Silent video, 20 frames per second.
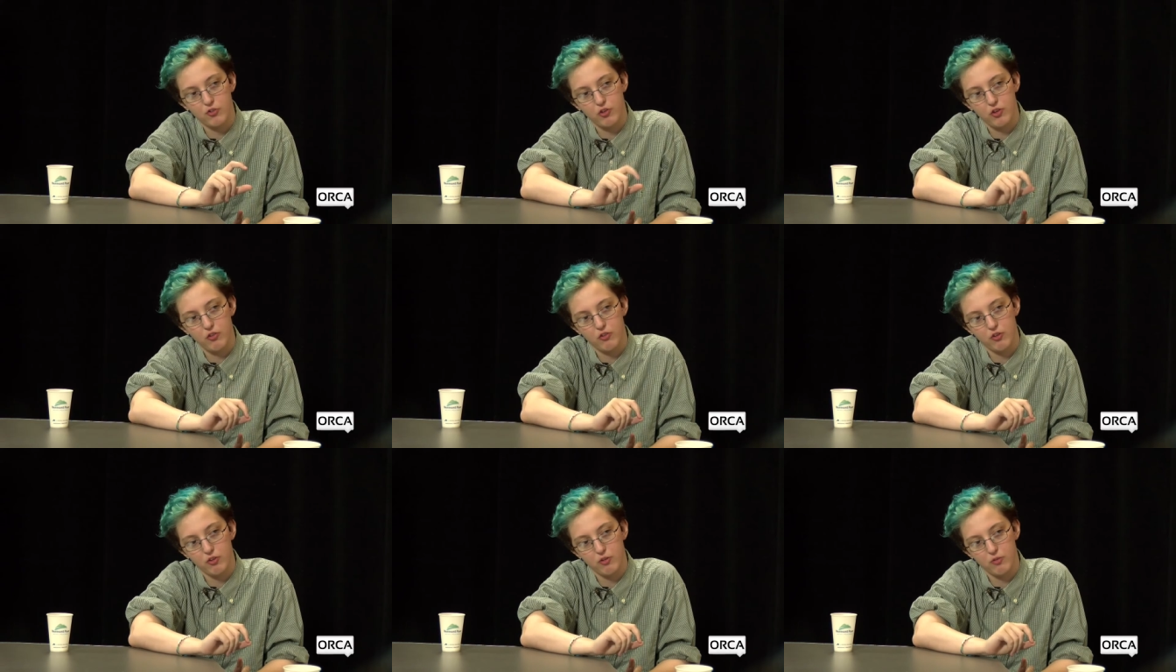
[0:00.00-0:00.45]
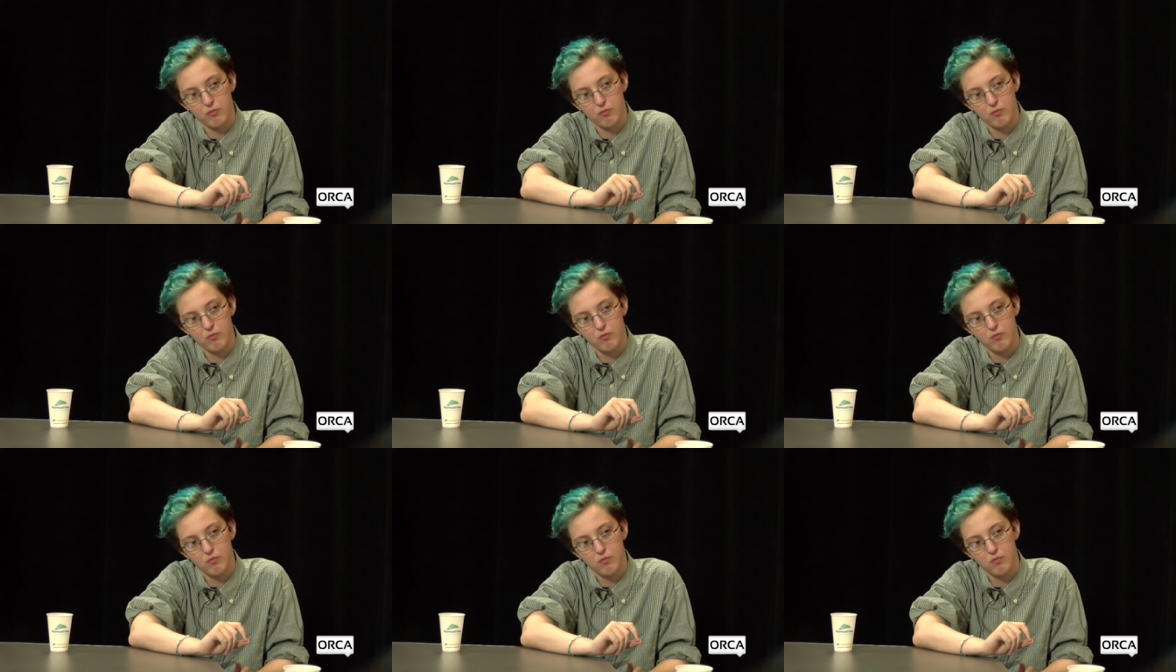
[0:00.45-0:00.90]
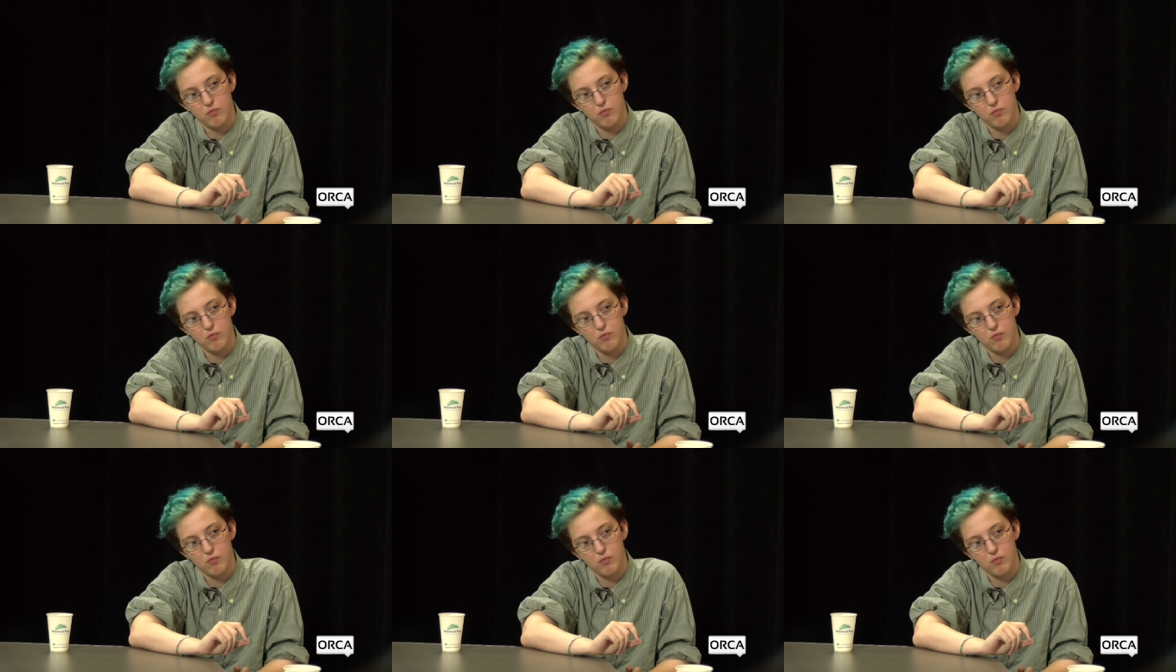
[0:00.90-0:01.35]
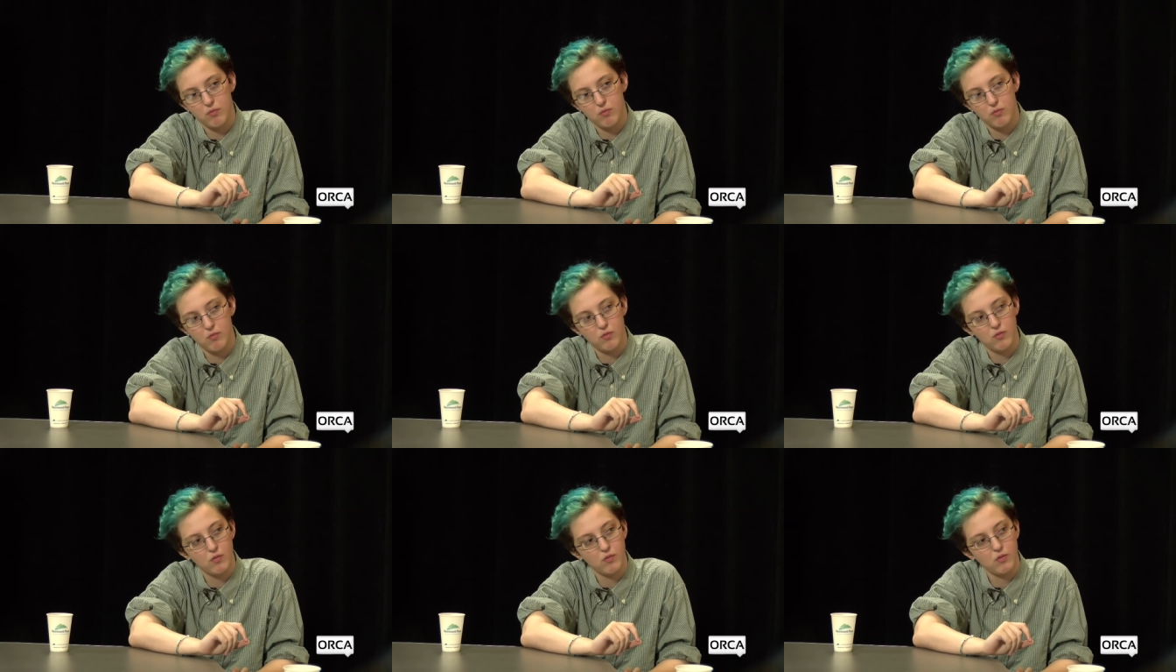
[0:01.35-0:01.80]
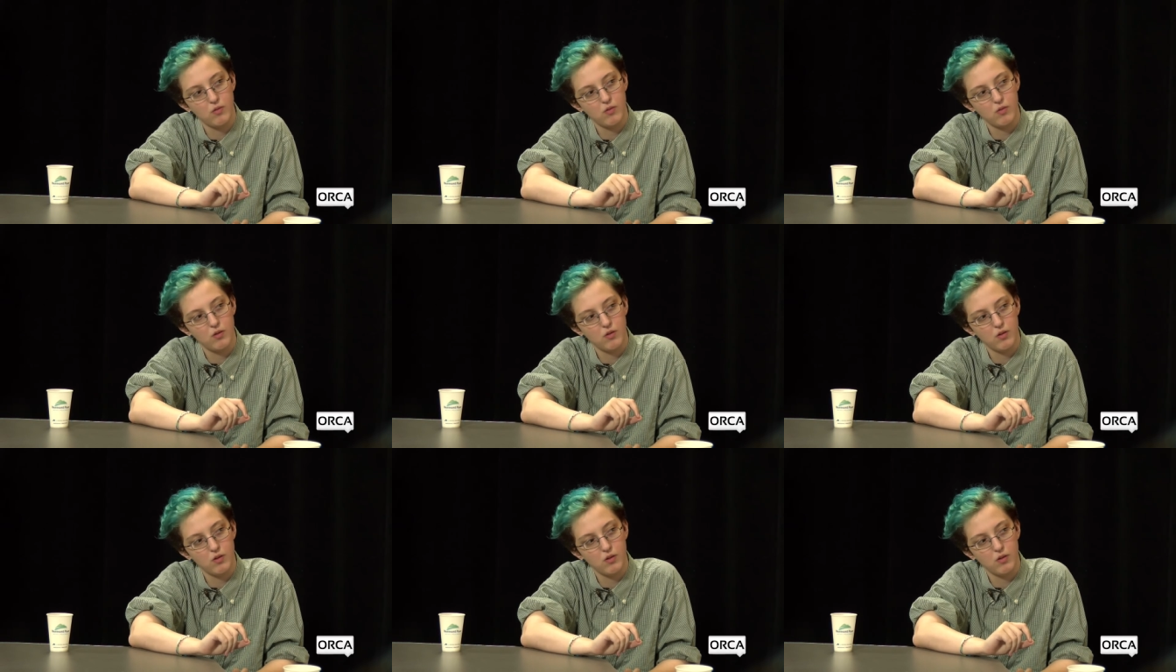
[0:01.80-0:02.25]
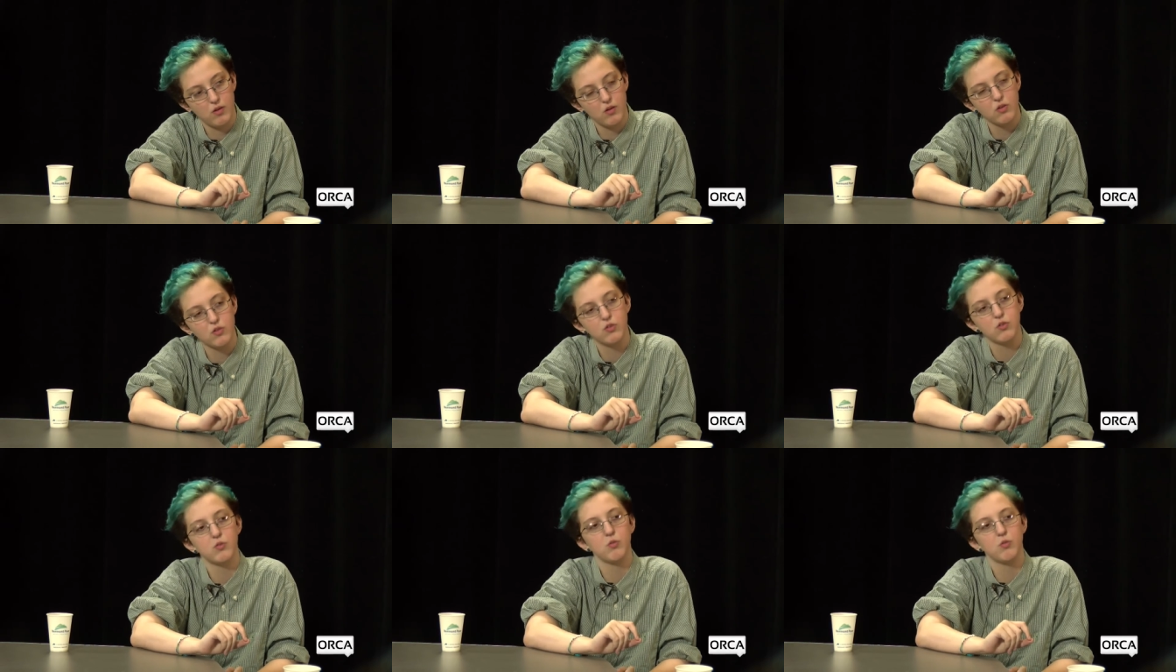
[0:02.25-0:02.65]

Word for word: season? 2016. I can Google it.